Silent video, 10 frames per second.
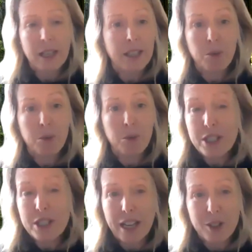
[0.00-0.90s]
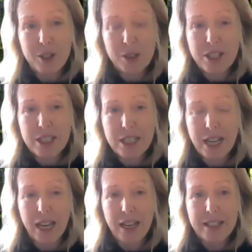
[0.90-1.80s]
I think we've got technologies
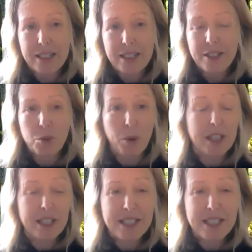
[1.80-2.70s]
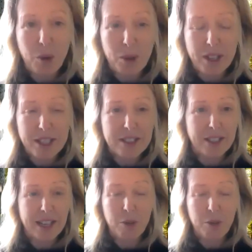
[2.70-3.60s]
today that 20 years ago when I started out,